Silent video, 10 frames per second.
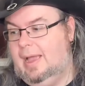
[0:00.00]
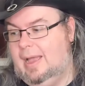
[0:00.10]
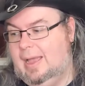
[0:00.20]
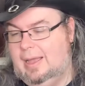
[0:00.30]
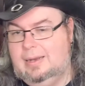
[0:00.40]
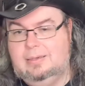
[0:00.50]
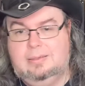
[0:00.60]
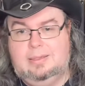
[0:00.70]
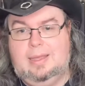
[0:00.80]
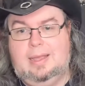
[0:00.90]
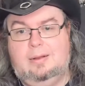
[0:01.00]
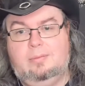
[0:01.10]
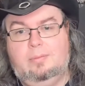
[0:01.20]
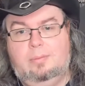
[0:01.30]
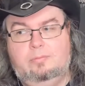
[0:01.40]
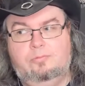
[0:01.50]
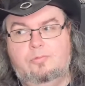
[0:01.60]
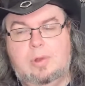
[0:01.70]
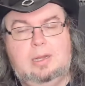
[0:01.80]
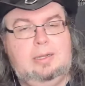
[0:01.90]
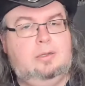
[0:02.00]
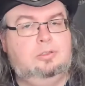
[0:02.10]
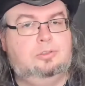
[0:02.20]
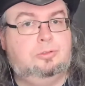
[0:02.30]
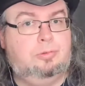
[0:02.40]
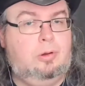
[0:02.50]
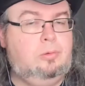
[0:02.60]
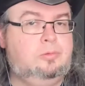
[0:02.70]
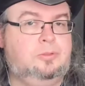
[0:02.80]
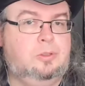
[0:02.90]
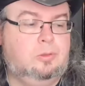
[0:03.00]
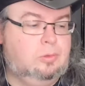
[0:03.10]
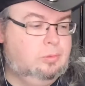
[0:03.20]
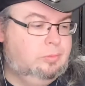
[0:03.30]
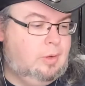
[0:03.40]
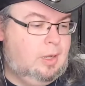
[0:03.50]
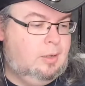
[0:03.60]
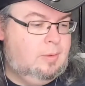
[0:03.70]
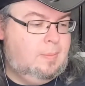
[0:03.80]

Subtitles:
and that really controls your